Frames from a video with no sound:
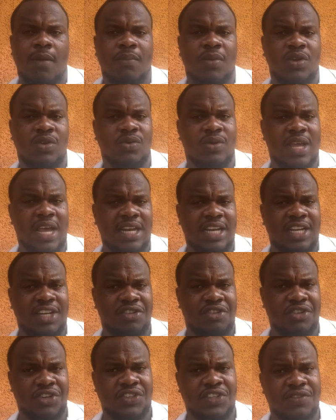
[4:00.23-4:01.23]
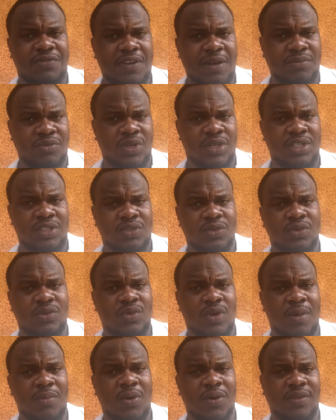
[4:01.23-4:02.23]
but you can increase it from 22
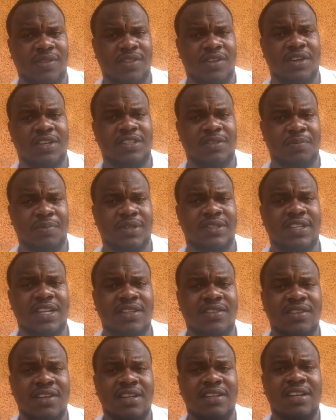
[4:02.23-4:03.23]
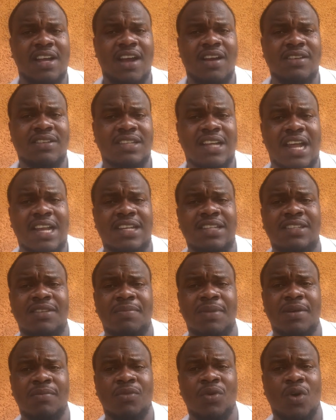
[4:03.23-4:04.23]
to about 30%, so it carries a
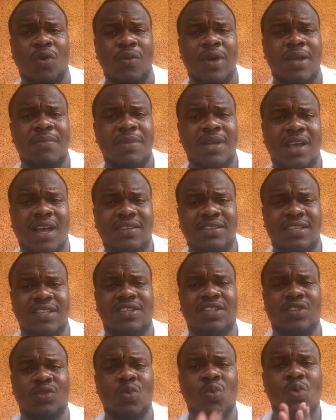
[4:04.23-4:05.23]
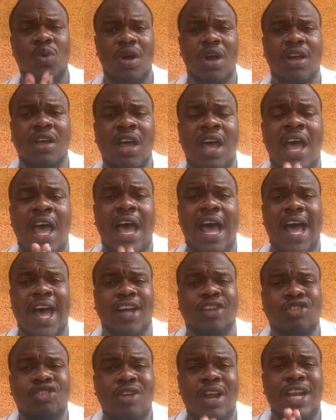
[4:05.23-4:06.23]
little bit more weight, because this is work
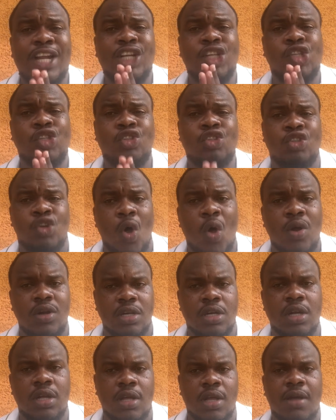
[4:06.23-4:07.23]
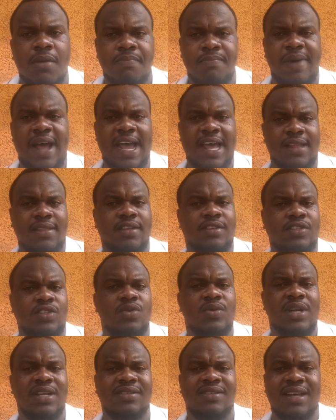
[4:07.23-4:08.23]
actually done by the
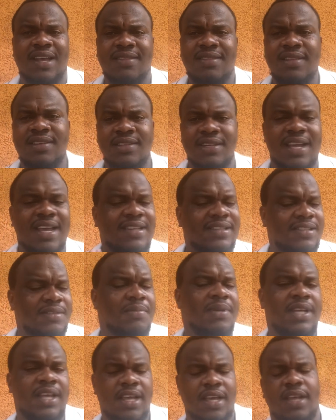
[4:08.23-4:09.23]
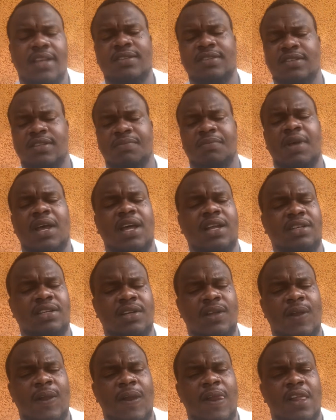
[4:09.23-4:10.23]
students. I think the SBAs,
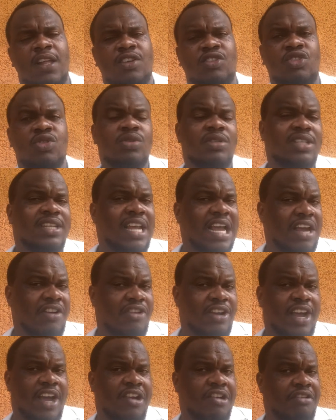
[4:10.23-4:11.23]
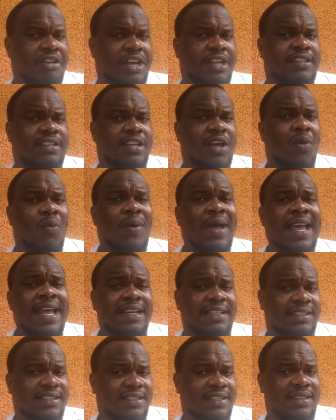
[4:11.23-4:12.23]
man, should carry a greater
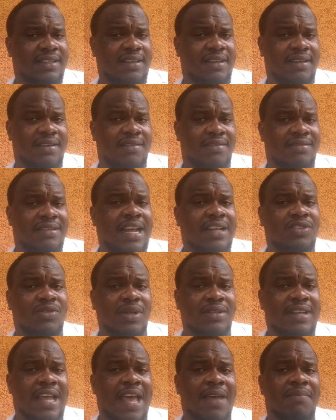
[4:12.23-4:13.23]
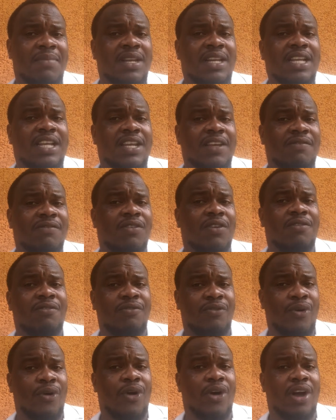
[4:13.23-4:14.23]
weight. That's what I believe
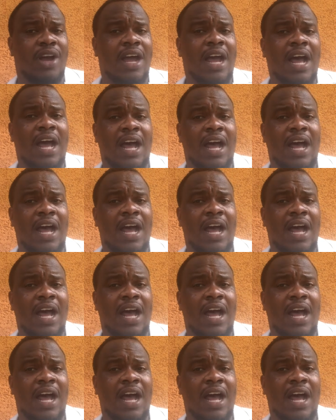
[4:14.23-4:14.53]
for